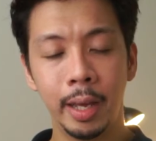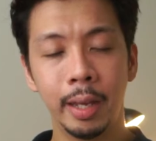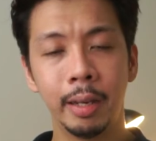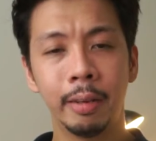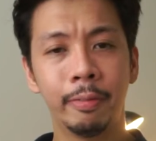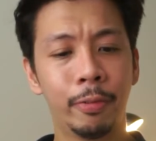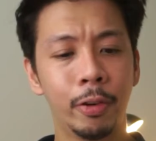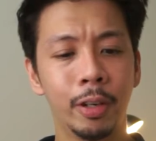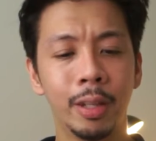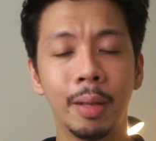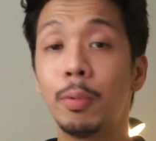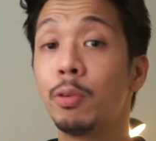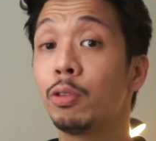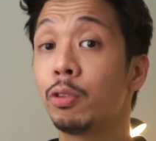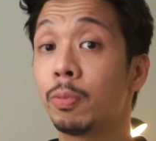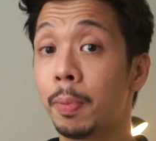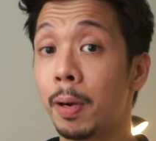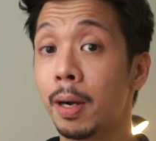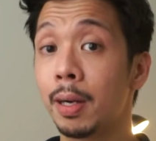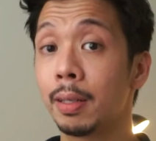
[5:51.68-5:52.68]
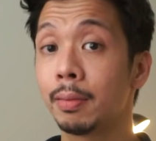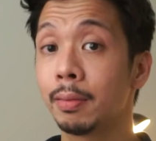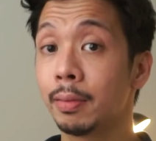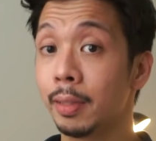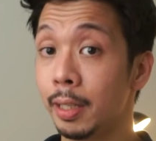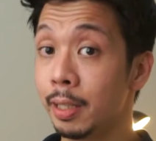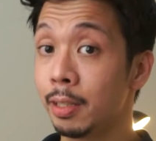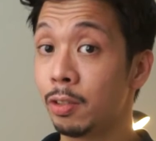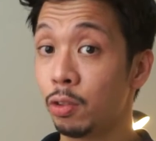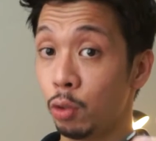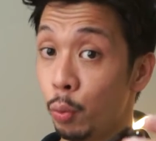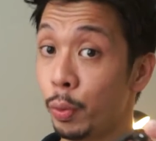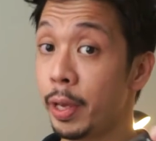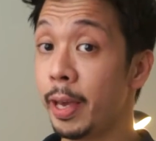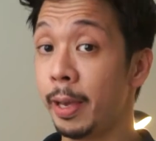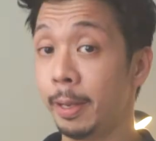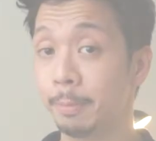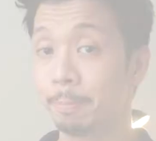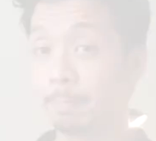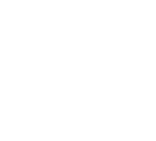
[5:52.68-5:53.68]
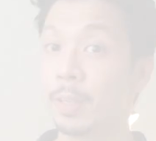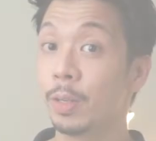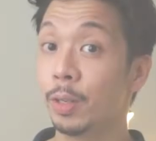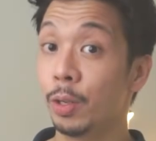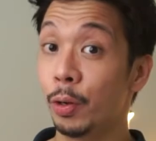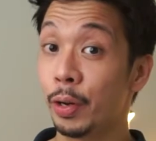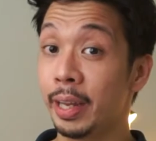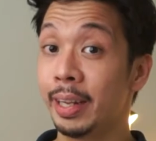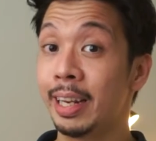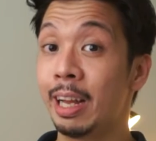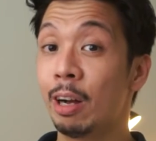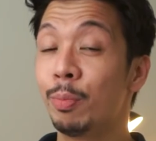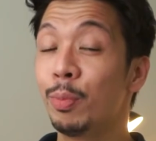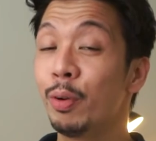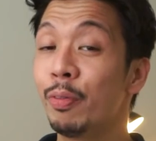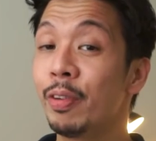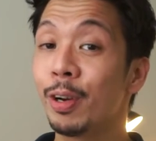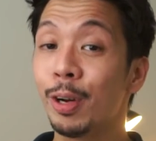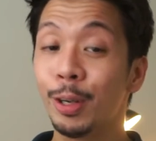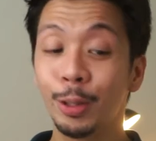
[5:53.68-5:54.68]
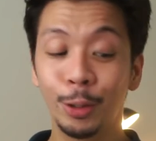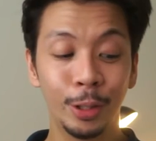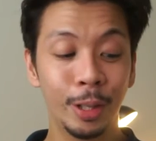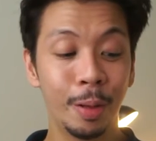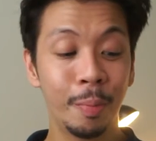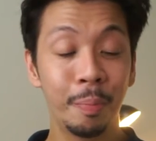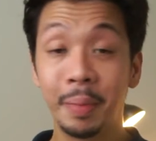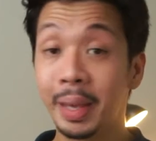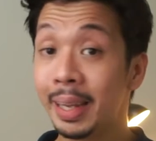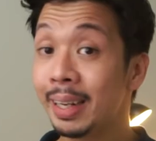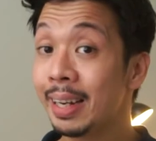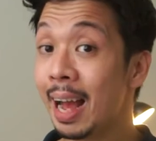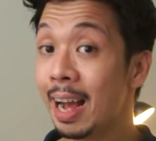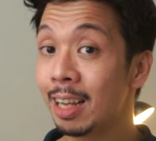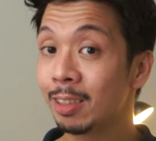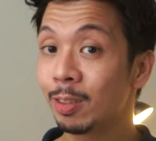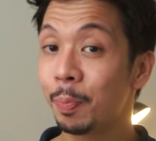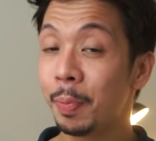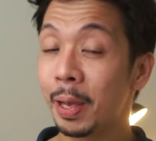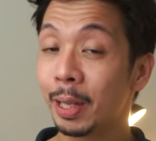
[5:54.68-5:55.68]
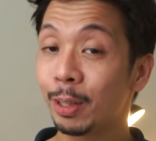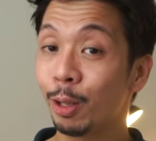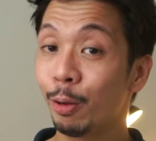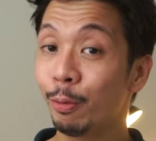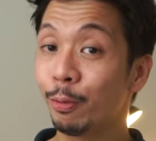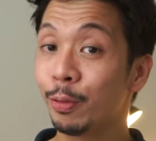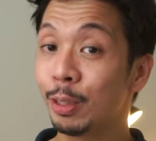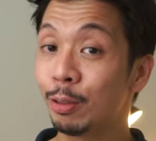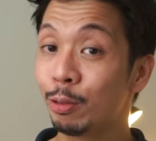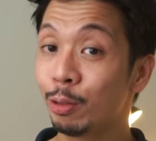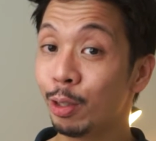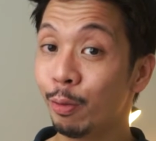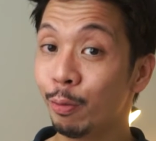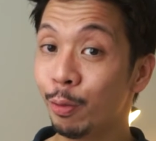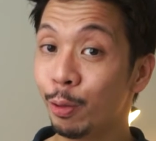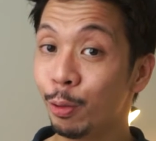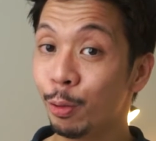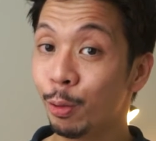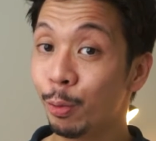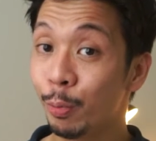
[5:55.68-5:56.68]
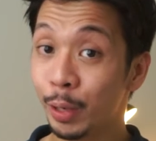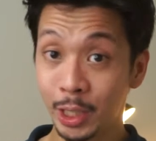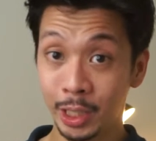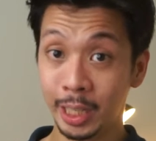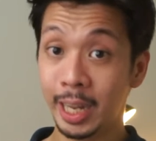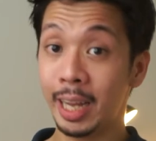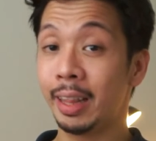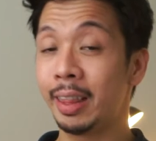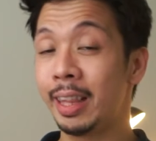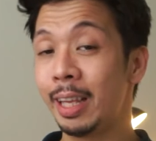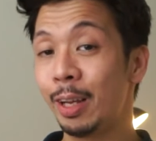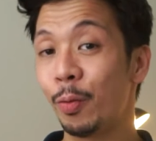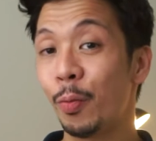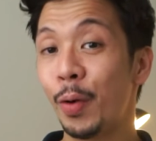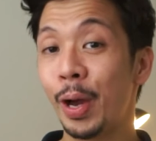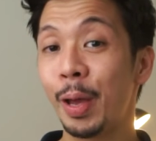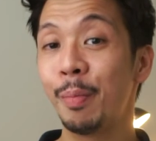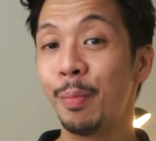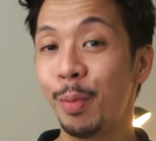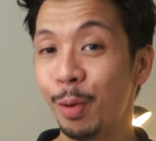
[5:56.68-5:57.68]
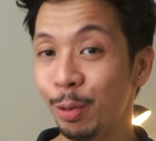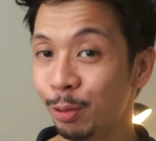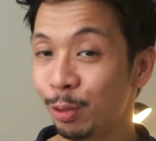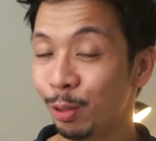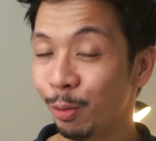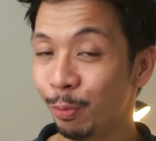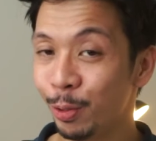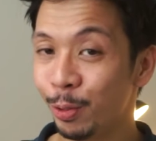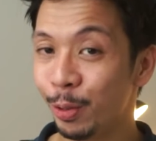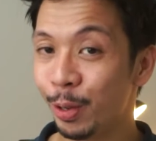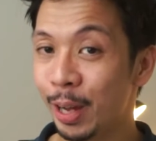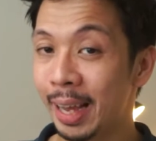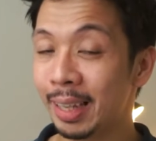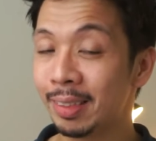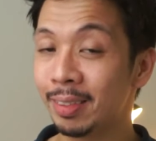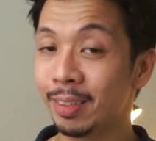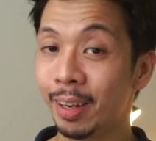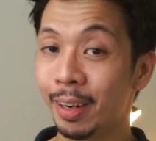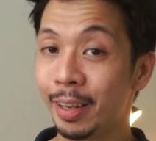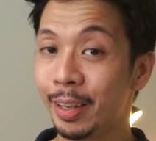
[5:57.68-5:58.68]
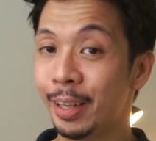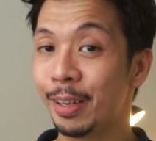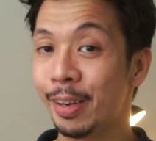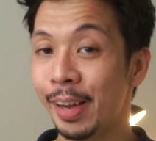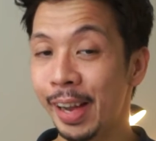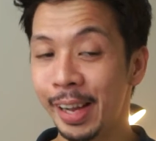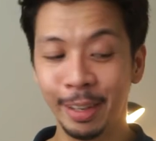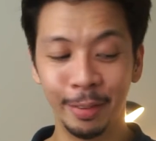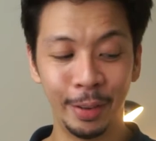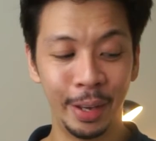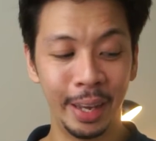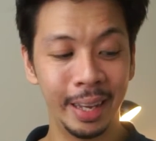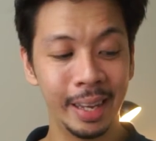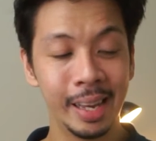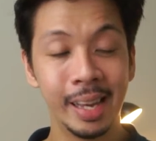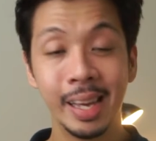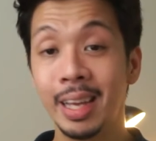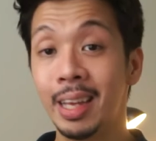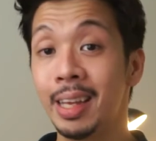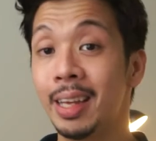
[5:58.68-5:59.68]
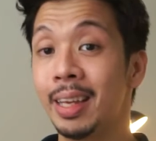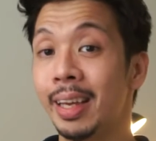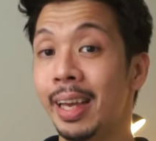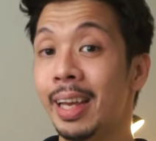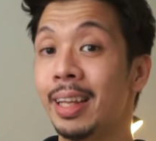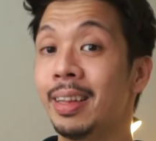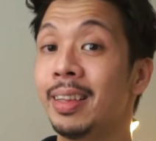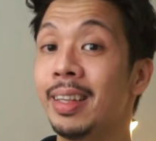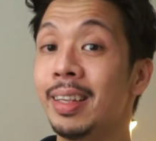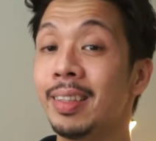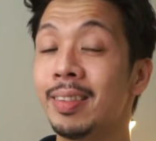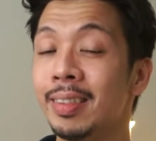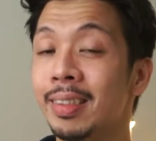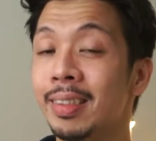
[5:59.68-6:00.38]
and for the most part, it's okay. Okay, now moving on to the main aspect of this review, which I think why most of you guys are here anyway, and this